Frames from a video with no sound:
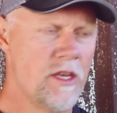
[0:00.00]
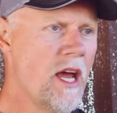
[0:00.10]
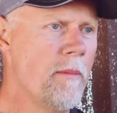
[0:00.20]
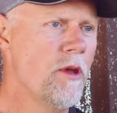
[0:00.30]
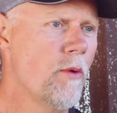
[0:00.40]

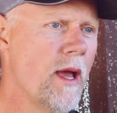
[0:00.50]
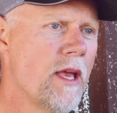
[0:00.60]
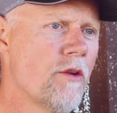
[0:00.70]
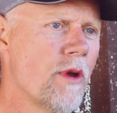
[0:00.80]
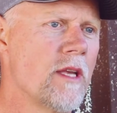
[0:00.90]
WA
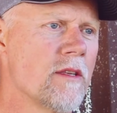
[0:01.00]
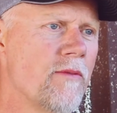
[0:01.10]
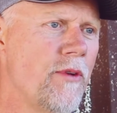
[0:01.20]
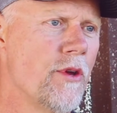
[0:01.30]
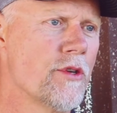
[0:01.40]
Greens
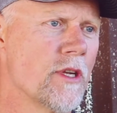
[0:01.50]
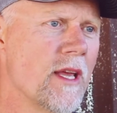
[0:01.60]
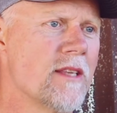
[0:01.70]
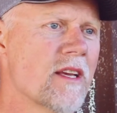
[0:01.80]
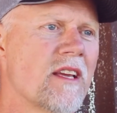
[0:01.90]
Infusion
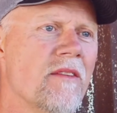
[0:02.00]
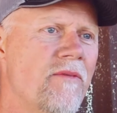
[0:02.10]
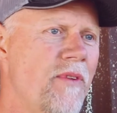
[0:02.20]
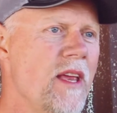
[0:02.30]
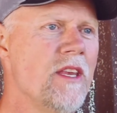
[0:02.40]
is a
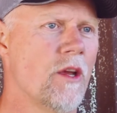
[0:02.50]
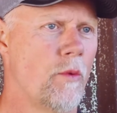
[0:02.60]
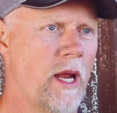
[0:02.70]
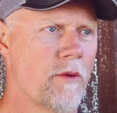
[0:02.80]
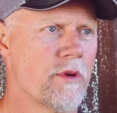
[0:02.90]
convenient
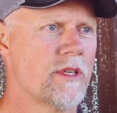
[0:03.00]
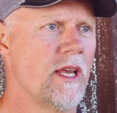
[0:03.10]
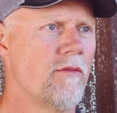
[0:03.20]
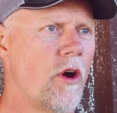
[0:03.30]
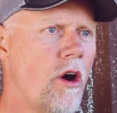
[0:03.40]
way to
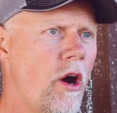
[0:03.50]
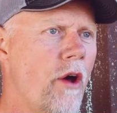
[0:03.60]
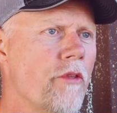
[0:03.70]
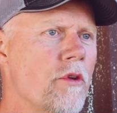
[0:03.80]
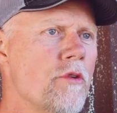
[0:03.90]
receive
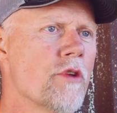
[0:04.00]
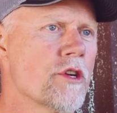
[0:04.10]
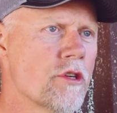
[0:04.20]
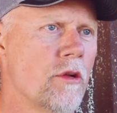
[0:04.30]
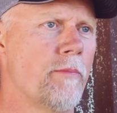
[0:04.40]
all the
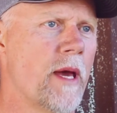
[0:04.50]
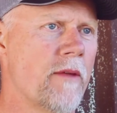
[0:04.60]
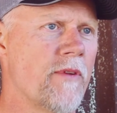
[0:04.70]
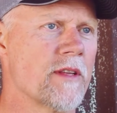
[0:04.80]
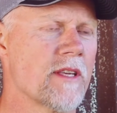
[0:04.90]
nutritional
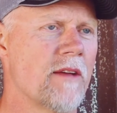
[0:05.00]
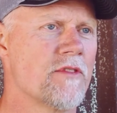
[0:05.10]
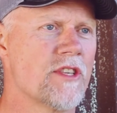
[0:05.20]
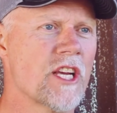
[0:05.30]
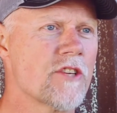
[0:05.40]
benefits of
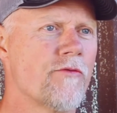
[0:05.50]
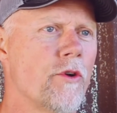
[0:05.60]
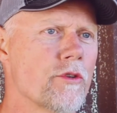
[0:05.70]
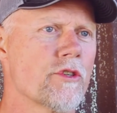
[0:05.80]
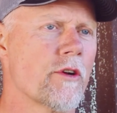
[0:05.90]
six
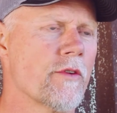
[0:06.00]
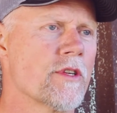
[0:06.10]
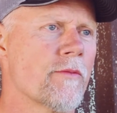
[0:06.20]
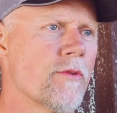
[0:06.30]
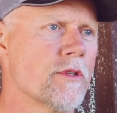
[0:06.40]
full
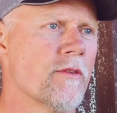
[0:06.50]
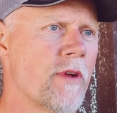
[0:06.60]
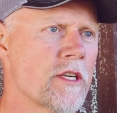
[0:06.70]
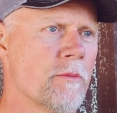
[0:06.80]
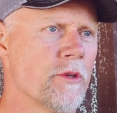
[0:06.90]
servings of fruits and
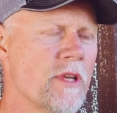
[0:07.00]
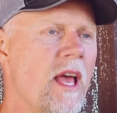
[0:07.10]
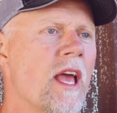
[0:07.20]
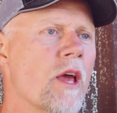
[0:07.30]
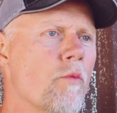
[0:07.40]
vegetables
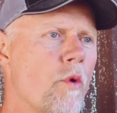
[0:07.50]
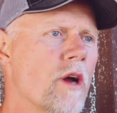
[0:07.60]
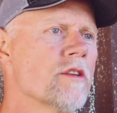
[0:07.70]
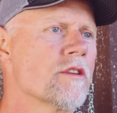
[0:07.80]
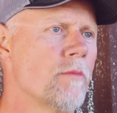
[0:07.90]
in
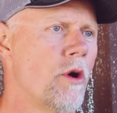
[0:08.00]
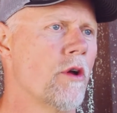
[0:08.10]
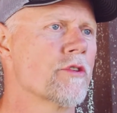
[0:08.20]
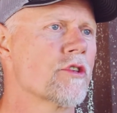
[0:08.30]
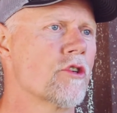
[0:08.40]
one
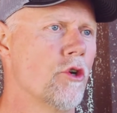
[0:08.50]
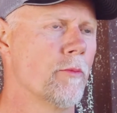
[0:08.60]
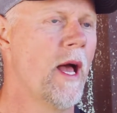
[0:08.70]
small scoop.